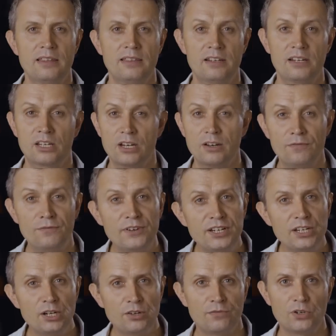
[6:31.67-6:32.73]
that are
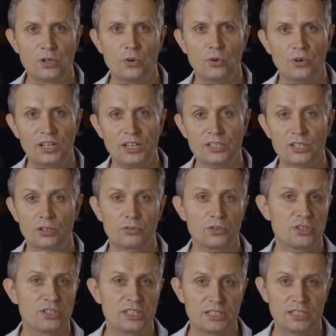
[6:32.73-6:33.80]
convenient for your audience
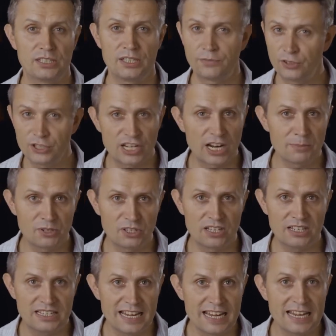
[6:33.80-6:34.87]
across different times of the
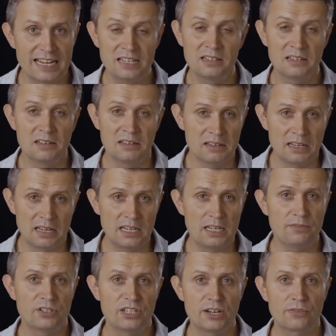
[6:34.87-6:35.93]
day and
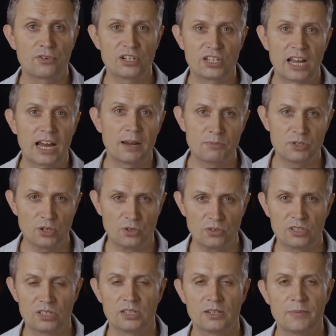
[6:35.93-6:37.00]
even different time
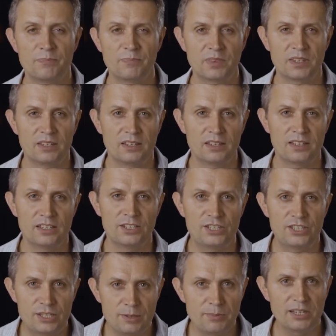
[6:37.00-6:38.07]
zones.
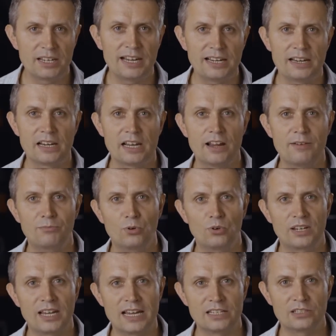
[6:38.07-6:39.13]
Simulated live
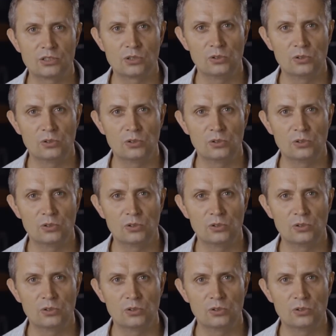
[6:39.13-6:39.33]
broadcasts